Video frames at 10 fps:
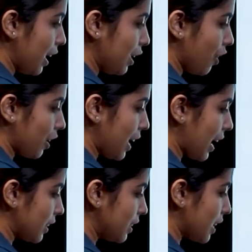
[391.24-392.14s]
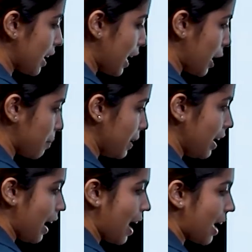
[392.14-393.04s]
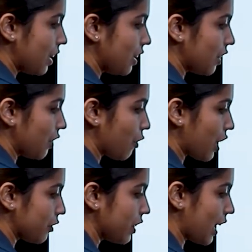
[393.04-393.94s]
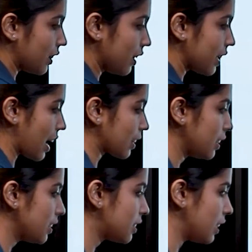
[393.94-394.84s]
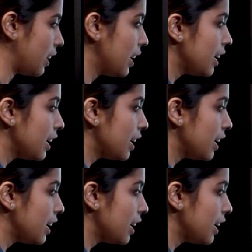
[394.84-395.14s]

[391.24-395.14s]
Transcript: your reactants are AB and one of the other reactant is C.